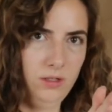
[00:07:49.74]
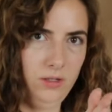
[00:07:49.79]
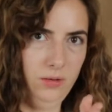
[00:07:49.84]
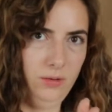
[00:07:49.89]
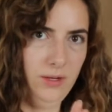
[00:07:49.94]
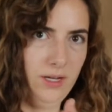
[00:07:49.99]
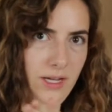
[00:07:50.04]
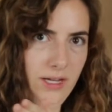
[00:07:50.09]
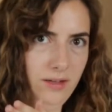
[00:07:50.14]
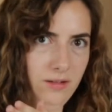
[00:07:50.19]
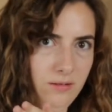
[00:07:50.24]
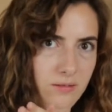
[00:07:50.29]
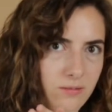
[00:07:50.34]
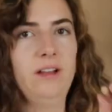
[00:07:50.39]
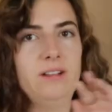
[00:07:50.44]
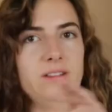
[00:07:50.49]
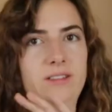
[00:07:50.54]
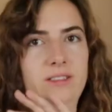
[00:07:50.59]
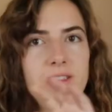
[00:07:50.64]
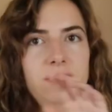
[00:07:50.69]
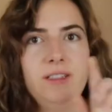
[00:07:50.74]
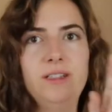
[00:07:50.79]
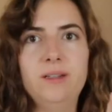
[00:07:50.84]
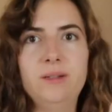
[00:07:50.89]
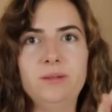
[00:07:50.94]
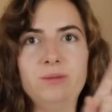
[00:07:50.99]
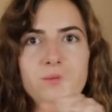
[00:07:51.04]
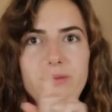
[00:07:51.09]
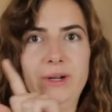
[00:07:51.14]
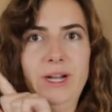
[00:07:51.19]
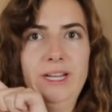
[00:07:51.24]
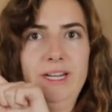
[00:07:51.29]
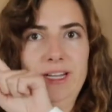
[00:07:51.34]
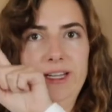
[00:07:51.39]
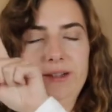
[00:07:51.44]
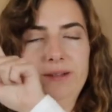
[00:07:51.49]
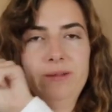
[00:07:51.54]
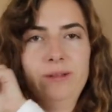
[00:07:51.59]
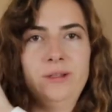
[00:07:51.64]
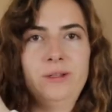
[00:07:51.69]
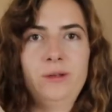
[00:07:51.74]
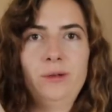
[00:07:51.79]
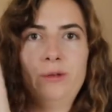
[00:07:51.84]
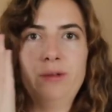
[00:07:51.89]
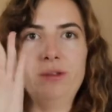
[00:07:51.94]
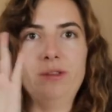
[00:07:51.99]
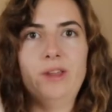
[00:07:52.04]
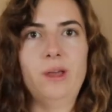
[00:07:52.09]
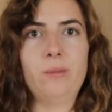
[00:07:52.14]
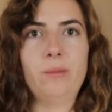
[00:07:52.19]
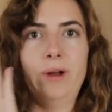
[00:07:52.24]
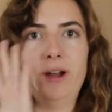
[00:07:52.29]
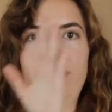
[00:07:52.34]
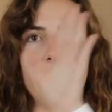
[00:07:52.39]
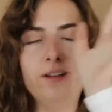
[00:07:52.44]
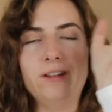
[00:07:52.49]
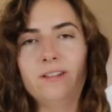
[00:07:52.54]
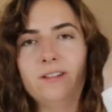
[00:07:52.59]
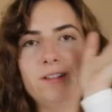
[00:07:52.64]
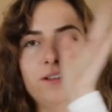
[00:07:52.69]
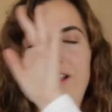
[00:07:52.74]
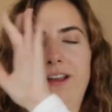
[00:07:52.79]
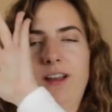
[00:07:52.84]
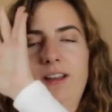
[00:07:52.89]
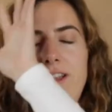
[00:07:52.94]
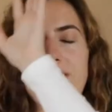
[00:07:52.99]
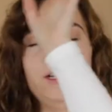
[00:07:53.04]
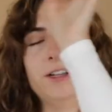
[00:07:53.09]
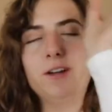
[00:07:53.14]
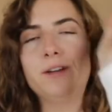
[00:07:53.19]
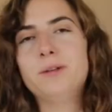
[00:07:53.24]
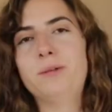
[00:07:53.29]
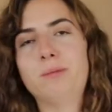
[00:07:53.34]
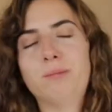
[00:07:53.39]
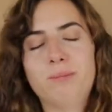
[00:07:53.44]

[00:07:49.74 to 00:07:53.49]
UK. I'll write it somewhere on here.